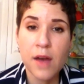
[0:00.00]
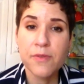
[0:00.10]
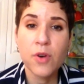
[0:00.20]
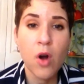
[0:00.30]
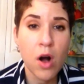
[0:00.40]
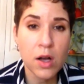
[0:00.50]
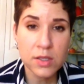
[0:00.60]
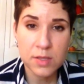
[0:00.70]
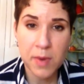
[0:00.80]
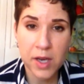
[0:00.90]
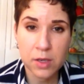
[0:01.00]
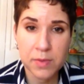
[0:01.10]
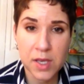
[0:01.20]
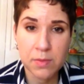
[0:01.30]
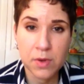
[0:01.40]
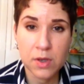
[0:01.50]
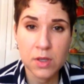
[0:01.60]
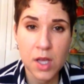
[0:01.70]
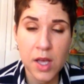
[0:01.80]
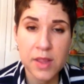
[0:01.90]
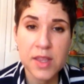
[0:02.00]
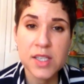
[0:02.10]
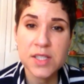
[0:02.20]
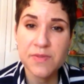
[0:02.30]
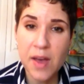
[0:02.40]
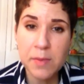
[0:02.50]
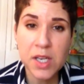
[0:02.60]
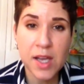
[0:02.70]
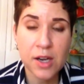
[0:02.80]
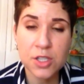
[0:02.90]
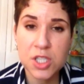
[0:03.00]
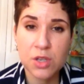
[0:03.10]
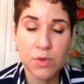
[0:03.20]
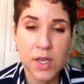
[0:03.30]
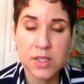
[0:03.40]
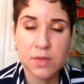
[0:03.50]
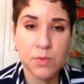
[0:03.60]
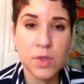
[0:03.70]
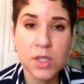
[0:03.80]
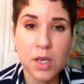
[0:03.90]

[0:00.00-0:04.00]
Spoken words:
For all spider people, this feminine energy creates some really